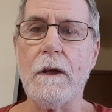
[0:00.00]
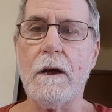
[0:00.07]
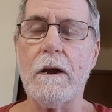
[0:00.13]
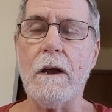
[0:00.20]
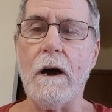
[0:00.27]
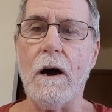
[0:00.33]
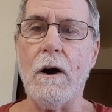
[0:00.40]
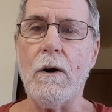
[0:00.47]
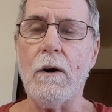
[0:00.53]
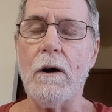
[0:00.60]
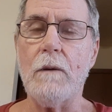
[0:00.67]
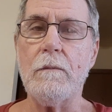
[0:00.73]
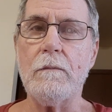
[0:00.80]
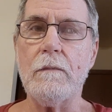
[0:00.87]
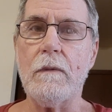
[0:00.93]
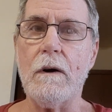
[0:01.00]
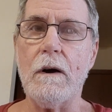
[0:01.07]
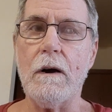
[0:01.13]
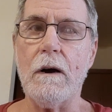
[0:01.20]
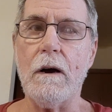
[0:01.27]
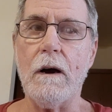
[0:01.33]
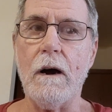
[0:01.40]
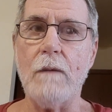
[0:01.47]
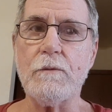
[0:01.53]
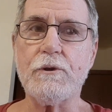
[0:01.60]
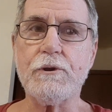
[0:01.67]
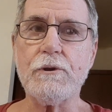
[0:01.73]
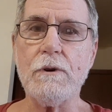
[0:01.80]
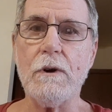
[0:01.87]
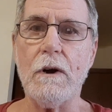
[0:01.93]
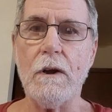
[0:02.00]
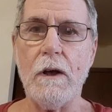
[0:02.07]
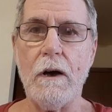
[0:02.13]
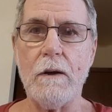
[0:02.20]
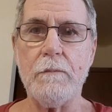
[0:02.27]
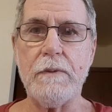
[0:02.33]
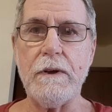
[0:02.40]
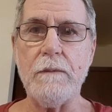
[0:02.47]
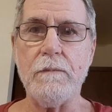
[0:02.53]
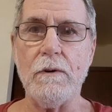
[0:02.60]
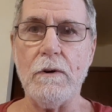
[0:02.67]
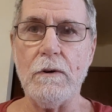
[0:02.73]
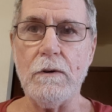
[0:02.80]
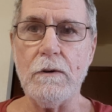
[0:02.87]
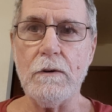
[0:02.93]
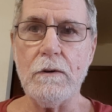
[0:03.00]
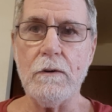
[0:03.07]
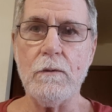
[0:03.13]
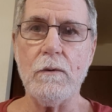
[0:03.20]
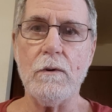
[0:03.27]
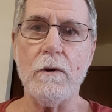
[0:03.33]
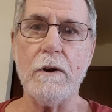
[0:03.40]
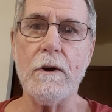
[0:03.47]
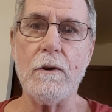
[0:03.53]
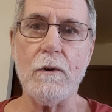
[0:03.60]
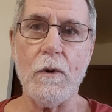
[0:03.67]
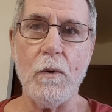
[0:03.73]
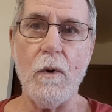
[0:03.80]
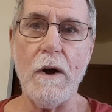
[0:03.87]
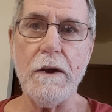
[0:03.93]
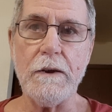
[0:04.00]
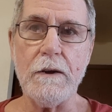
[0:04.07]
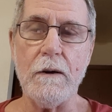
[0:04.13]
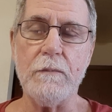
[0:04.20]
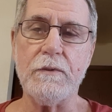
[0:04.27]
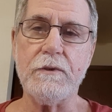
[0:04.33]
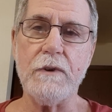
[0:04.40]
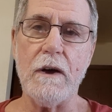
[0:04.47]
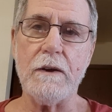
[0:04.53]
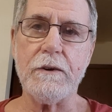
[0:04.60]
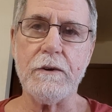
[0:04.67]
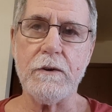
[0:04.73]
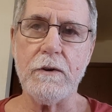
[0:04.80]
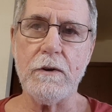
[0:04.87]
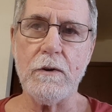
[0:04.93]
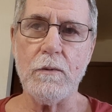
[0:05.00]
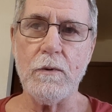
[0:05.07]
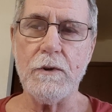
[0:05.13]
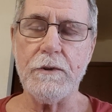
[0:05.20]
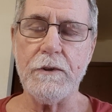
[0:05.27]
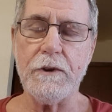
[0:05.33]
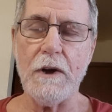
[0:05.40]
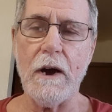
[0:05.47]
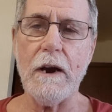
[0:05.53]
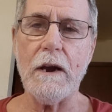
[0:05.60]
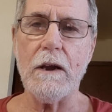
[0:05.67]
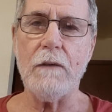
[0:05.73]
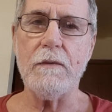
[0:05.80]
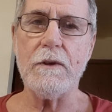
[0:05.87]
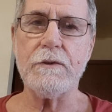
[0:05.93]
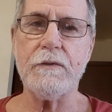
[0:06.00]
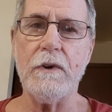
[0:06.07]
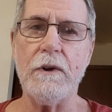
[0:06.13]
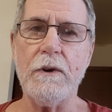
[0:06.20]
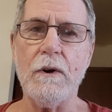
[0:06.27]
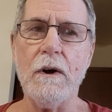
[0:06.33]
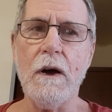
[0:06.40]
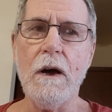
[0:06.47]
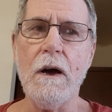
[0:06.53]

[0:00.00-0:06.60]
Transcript: Now, I'm sure a lot of people will get quite upset with the title of this video,